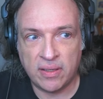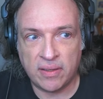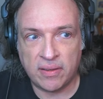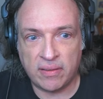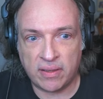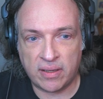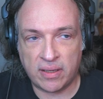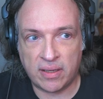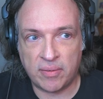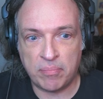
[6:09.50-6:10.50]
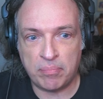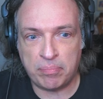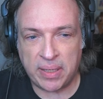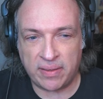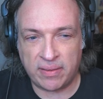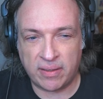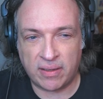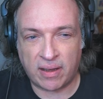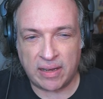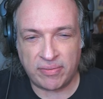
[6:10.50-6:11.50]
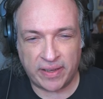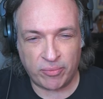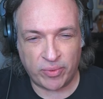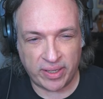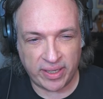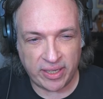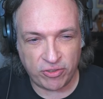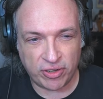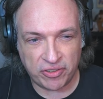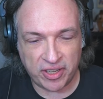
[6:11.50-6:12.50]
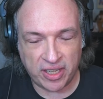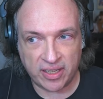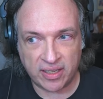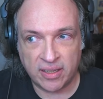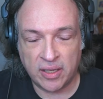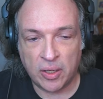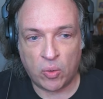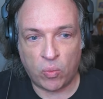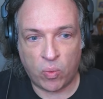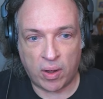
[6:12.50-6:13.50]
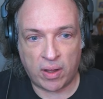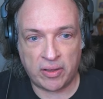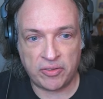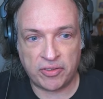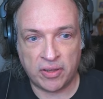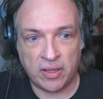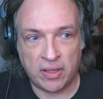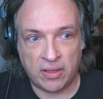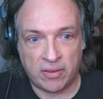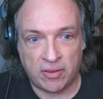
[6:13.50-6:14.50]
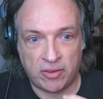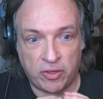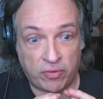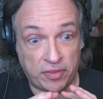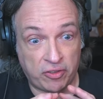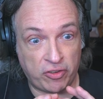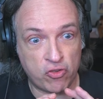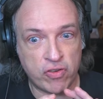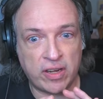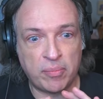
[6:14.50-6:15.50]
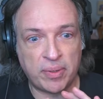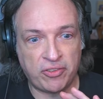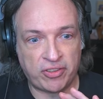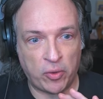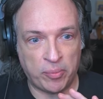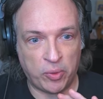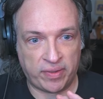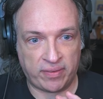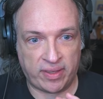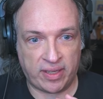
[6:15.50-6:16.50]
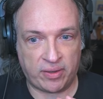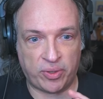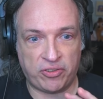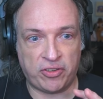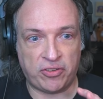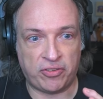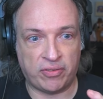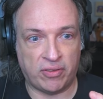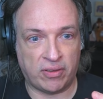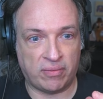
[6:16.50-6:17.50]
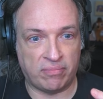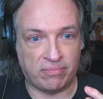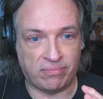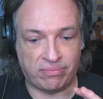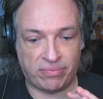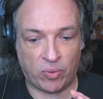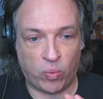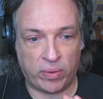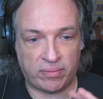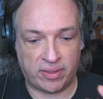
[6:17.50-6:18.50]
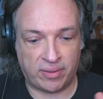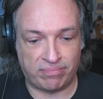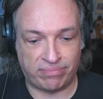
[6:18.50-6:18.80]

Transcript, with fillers: the bit that I found really interesting was you've got this incredibly slow moving thing, which is the the the